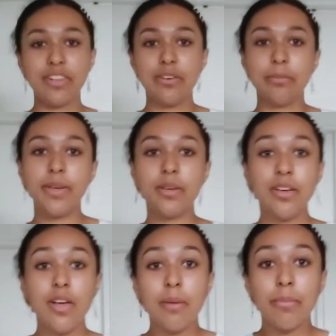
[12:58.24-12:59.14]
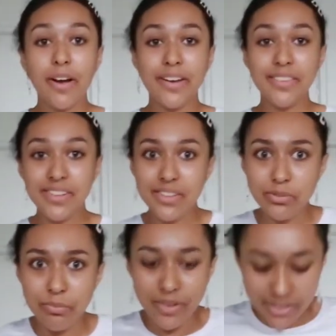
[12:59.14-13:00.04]
a little bit. But I think
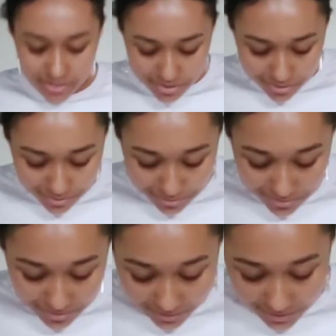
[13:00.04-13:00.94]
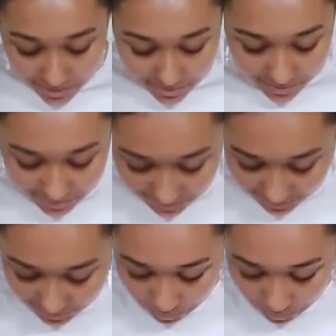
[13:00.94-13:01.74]
it's really cute. Like this